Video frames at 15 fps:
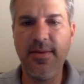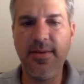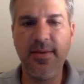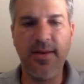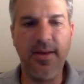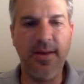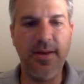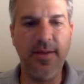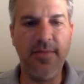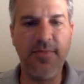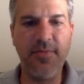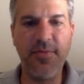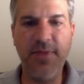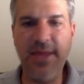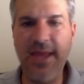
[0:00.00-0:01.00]
uh,
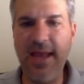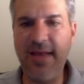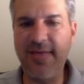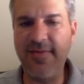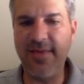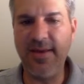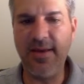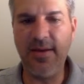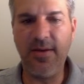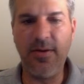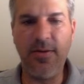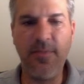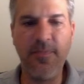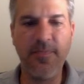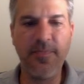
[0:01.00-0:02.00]

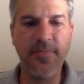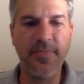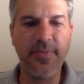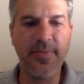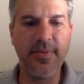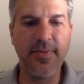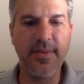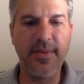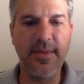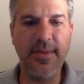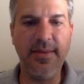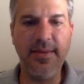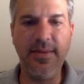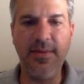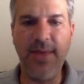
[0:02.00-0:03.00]
3XL,
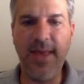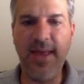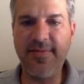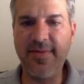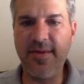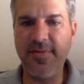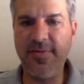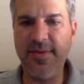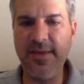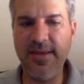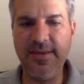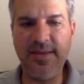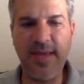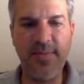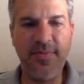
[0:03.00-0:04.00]
you know,
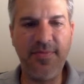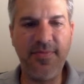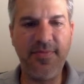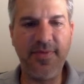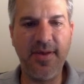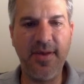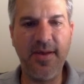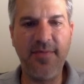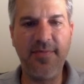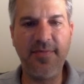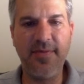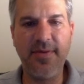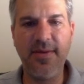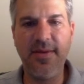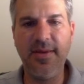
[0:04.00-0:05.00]
XLT type of
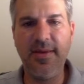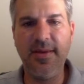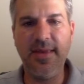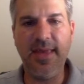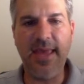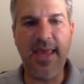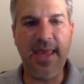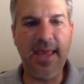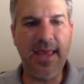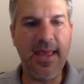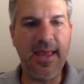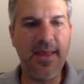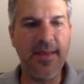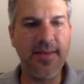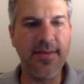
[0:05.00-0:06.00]
stuff
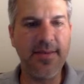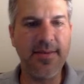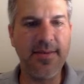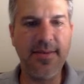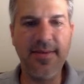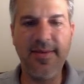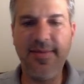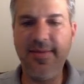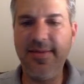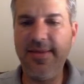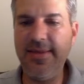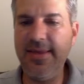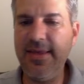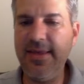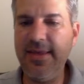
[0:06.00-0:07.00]
and
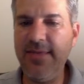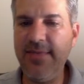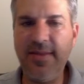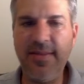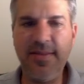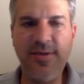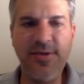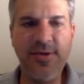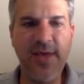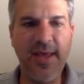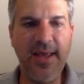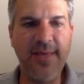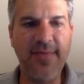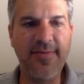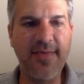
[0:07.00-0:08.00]
even in the
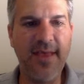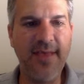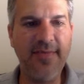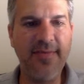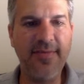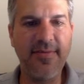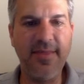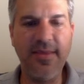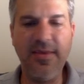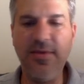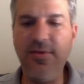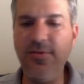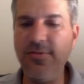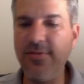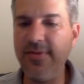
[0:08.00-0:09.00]
giant sizes that
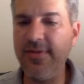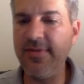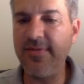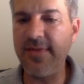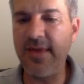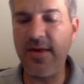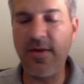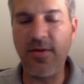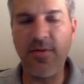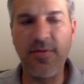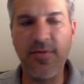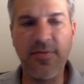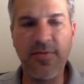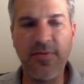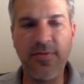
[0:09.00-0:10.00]
usually sell
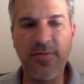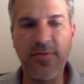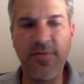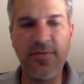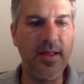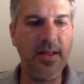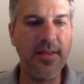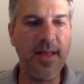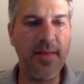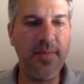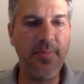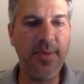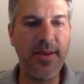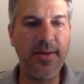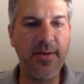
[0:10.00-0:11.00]
uh, a lot
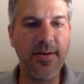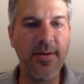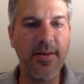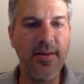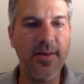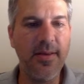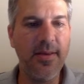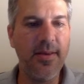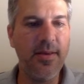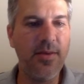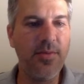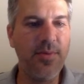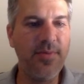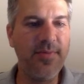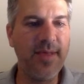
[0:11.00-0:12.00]
better,
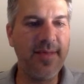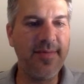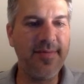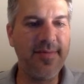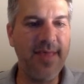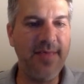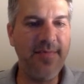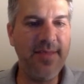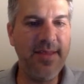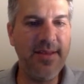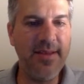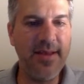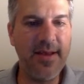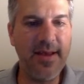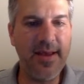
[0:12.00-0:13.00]
we've got
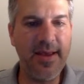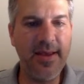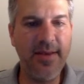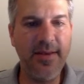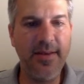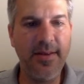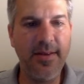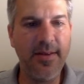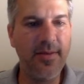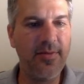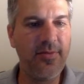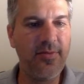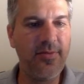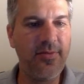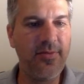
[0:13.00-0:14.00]
79
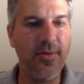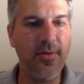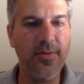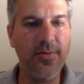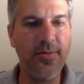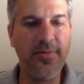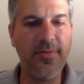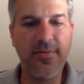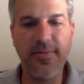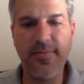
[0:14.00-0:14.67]
solds.